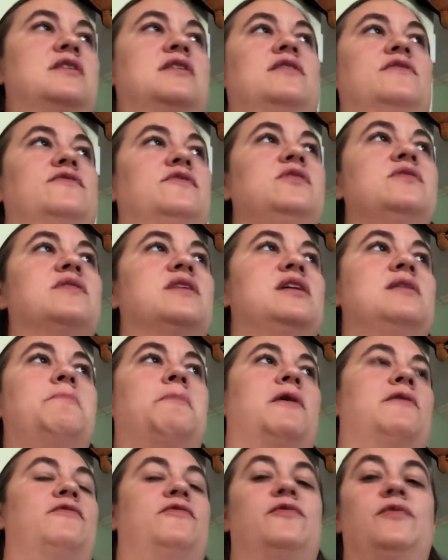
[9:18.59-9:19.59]
And if you keep
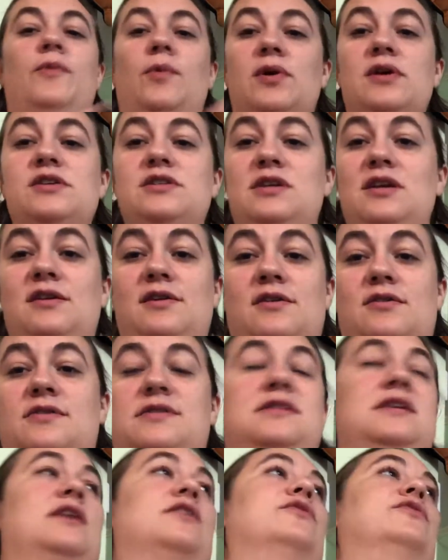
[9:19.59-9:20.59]
on forcing
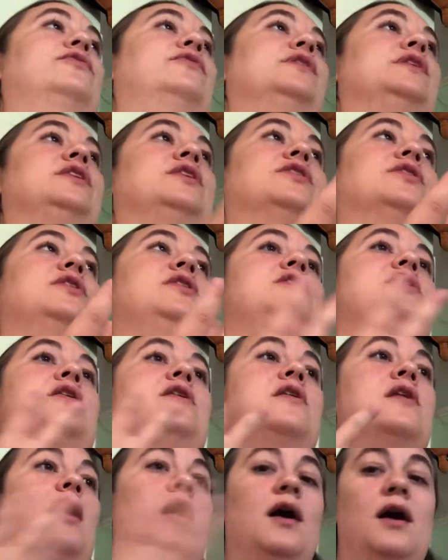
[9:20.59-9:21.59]
yourself when you're
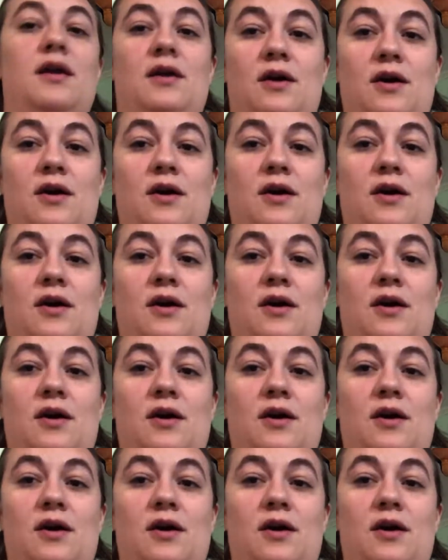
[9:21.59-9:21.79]
not